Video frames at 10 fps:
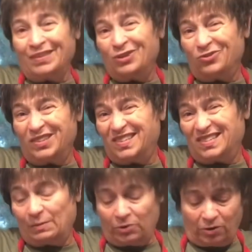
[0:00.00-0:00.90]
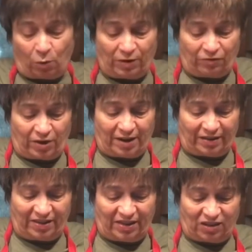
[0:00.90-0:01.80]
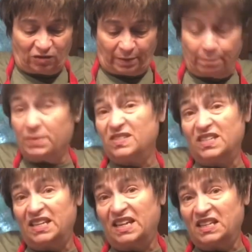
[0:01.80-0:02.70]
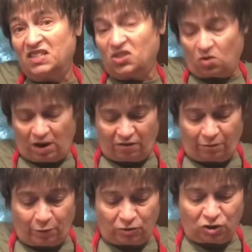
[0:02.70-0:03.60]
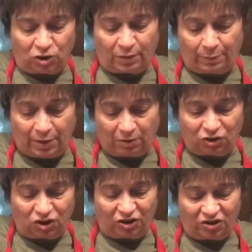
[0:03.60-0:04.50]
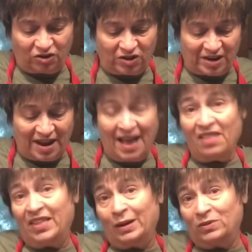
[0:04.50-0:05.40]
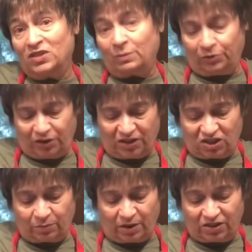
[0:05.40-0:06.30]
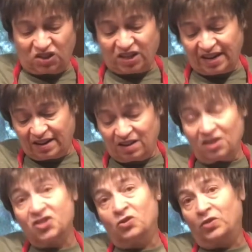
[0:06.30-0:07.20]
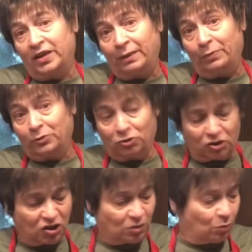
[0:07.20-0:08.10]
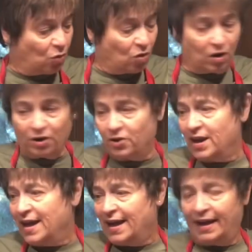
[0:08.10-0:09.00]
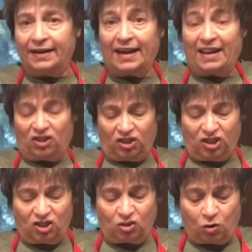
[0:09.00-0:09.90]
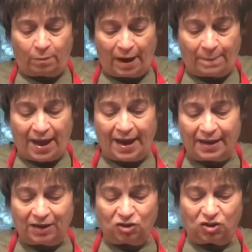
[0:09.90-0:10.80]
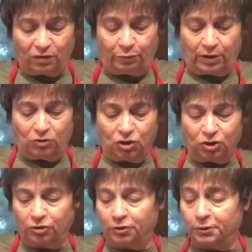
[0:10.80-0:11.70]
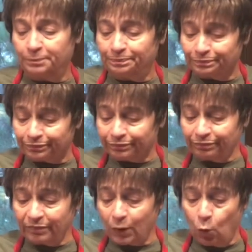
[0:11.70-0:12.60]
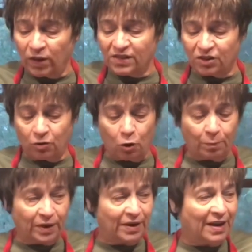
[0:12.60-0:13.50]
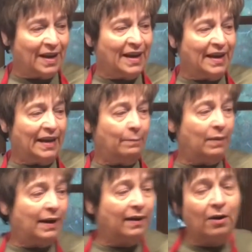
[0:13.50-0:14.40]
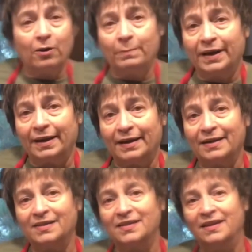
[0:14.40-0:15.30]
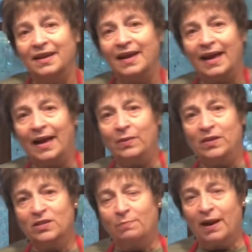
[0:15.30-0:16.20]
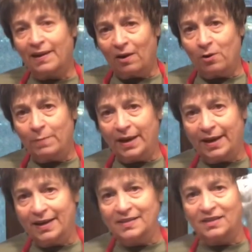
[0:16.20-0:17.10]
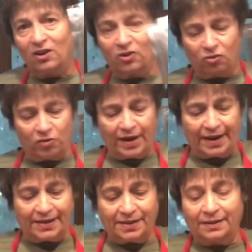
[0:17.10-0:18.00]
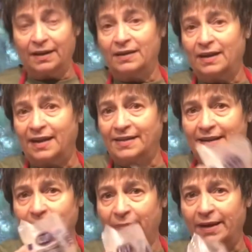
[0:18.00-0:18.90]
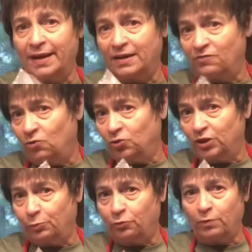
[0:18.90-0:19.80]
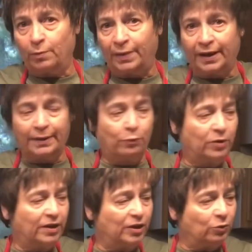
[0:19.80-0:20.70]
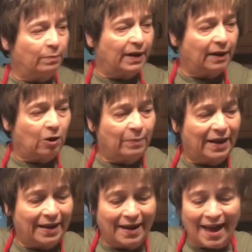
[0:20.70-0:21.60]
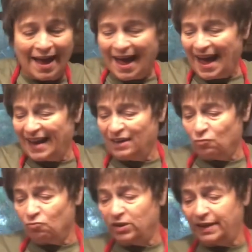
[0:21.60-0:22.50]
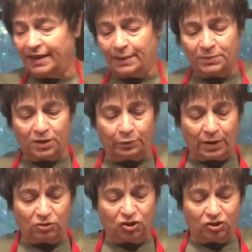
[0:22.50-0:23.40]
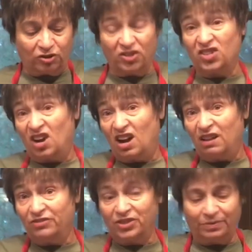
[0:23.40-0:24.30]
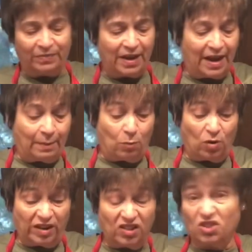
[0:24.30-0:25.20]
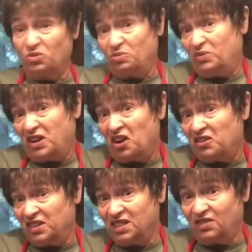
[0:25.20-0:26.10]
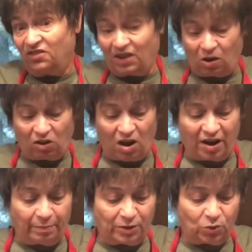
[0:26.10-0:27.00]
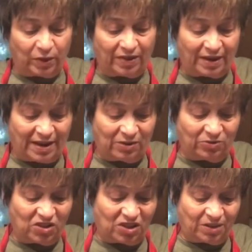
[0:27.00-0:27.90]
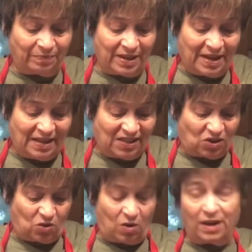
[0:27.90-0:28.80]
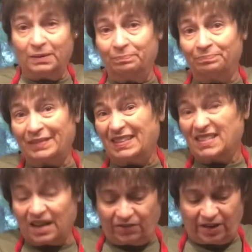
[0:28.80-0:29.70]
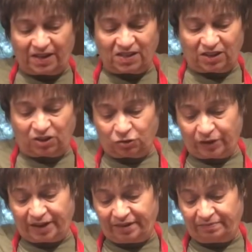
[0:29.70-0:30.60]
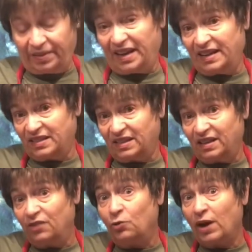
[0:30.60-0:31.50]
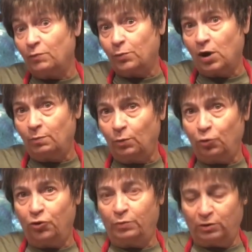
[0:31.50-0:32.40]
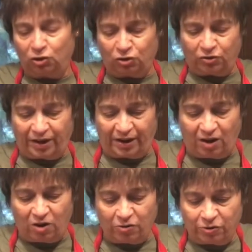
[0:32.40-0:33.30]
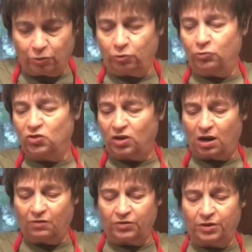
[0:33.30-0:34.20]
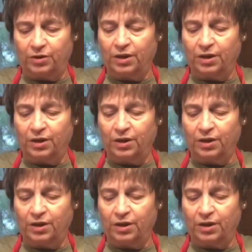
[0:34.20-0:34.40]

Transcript: During the summer, quite frankly, things have been busy, and so I've purchased my brown sugar, and then I was able to get some on sale, so then I purchased some more. And I actually store my packages of brown sugar, once they're open, in Mylar bags. And these Mylar bags are great. I take the bag, I fold it up with a rubber band, I put it into a Mylar bag, and it really keeps the brown sugar soft and moist, regardless of how long in between that I use it. So that's kind of a nice little trick that if you have a problem with your brown sugar getting hard or don't use it often.